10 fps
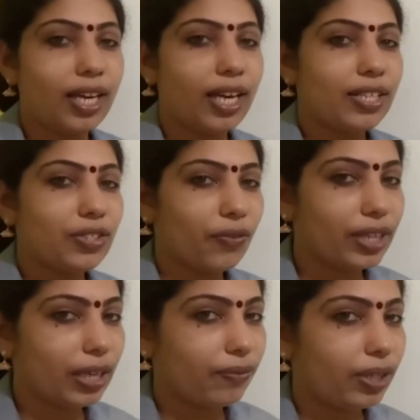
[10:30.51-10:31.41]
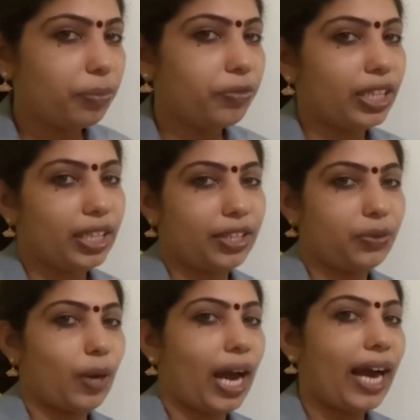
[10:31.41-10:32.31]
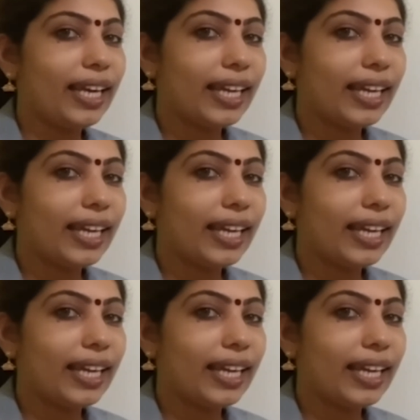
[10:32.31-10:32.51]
so with the verb we need to add